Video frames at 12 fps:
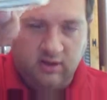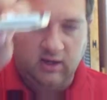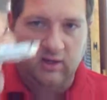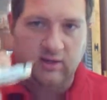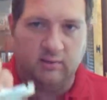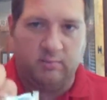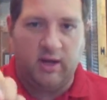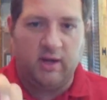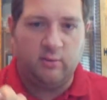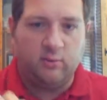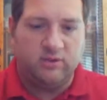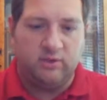and the
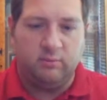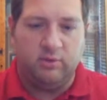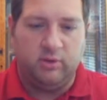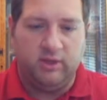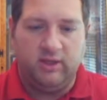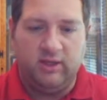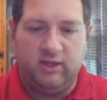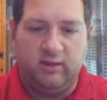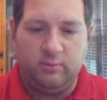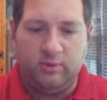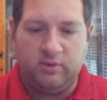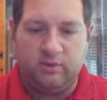bottom was completely
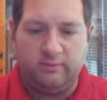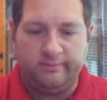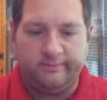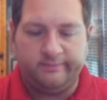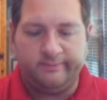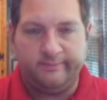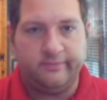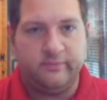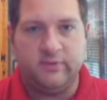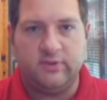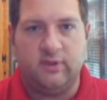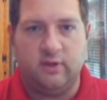open.
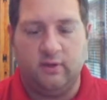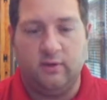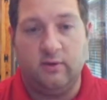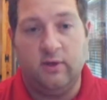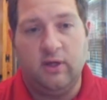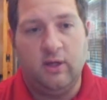So,